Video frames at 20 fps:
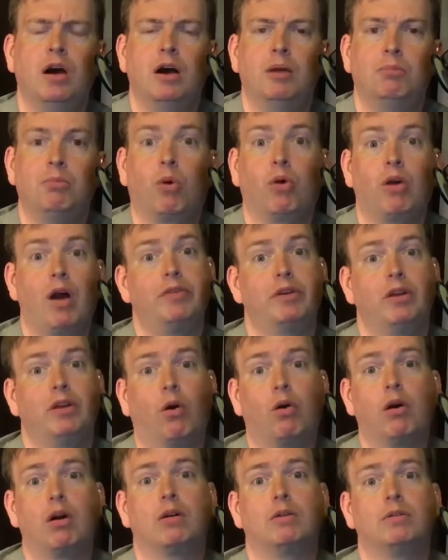more of it,
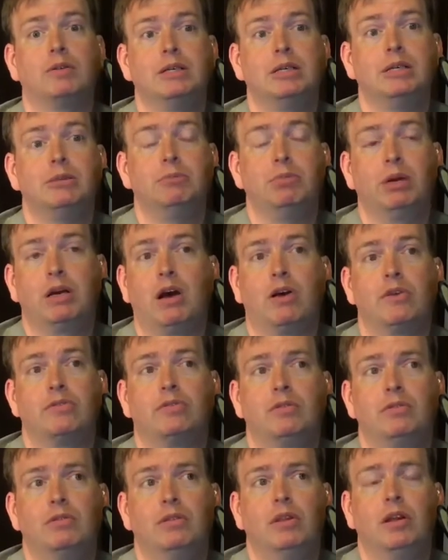or
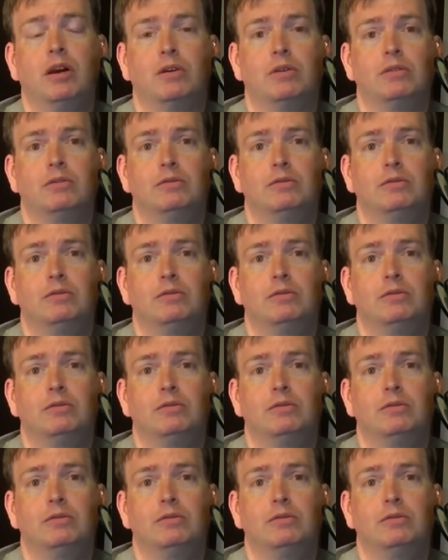because, look,